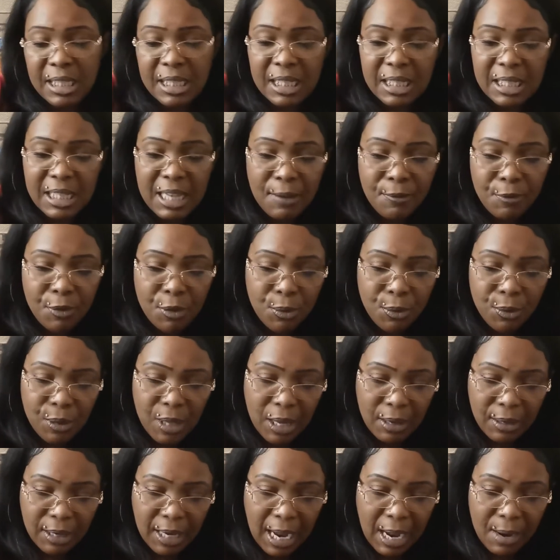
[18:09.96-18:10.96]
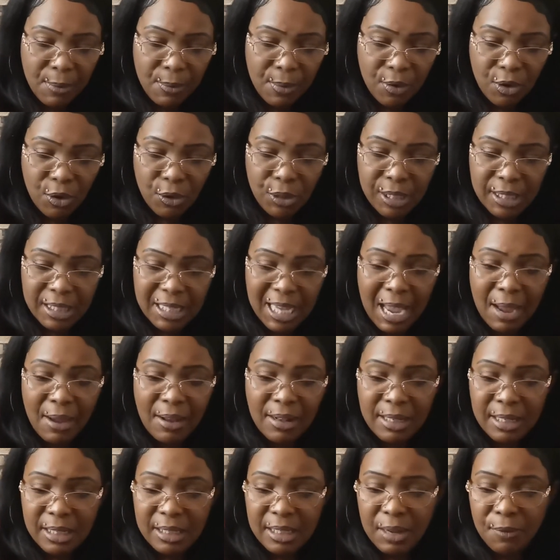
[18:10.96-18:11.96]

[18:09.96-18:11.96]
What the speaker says: is the Devil. Okay, we've got the